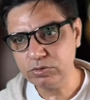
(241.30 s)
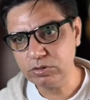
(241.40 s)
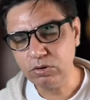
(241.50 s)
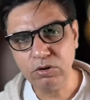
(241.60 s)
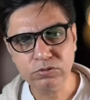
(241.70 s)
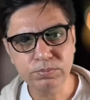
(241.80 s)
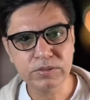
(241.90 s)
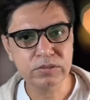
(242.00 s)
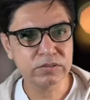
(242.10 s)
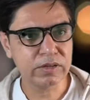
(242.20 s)
in the
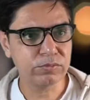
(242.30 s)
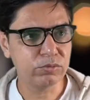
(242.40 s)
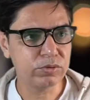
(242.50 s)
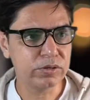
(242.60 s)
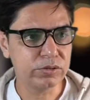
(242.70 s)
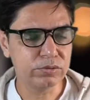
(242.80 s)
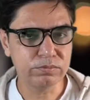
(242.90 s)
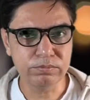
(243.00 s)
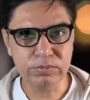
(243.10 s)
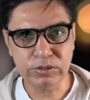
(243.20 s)
hospital, that would
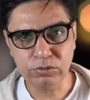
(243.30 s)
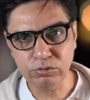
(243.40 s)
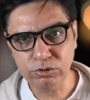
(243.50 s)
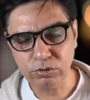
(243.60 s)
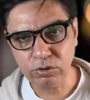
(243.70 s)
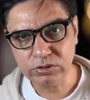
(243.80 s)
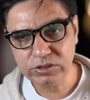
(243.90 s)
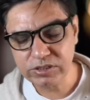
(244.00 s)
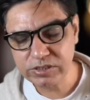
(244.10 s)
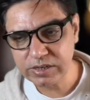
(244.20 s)
include your
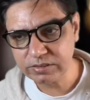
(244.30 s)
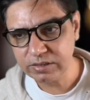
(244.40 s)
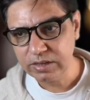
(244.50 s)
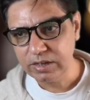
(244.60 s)
logistics,